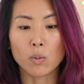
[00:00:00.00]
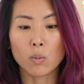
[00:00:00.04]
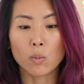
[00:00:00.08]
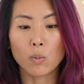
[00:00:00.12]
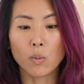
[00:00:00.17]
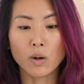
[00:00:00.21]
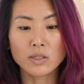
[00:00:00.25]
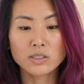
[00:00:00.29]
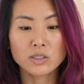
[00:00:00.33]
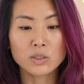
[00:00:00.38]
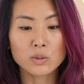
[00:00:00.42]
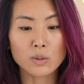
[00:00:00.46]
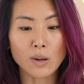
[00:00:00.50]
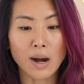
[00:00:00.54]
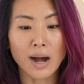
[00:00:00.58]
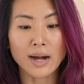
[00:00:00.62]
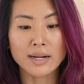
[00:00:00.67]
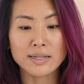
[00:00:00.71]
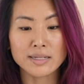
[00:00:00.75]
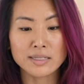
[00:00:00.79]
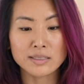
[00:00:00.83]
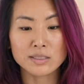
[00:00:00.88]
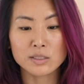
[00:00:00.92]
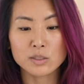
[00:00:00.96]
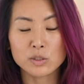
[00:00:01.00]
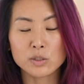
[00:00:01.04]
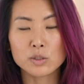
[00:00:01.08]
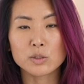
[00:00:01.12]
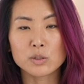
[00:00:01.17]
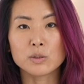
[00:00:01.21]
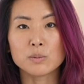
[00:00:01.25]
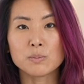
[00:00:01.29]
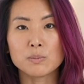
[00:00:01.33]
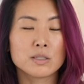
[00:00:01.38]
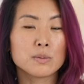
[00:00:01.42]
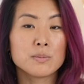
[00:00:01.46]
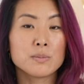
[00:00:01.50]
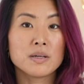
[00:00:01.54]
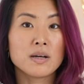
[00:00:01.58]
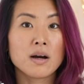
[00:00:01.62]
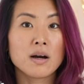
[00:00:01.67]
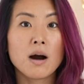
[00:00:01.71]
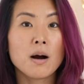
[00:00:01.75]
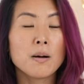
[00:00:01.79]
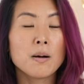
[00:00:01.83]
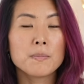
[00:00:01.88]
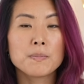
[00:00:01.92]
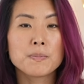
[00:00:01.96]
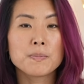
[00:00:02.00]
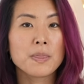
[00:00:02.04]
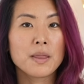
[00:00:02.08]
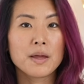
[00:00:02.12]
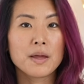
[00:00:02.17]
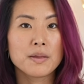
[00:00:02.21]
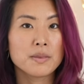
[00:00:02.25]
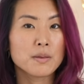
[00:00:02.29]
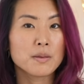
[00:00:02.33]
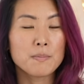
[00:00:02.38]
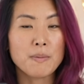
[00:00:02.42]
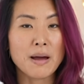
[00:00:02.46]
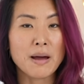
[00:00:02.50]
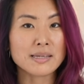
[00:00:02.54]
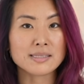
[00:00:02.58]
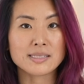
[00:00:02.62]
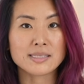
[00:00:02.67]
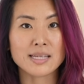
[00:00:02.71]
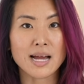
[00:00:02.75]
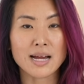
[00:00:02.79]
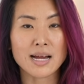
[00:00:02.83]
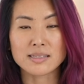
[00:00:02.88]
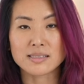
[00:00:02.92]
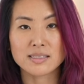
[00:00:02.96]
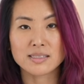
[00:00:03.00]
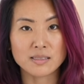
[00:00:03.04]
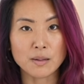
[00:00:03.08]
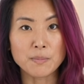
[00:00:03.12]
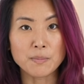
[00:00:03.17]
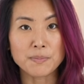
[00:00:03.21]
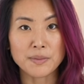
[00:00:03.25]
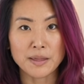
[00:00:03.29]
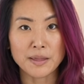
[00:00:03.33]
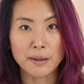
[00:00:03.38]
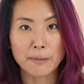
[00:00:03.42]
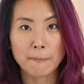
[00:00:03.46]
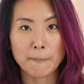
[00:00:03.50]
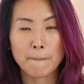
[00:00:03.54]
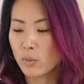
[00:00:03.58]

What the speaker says: what do I need to do to become the best at something?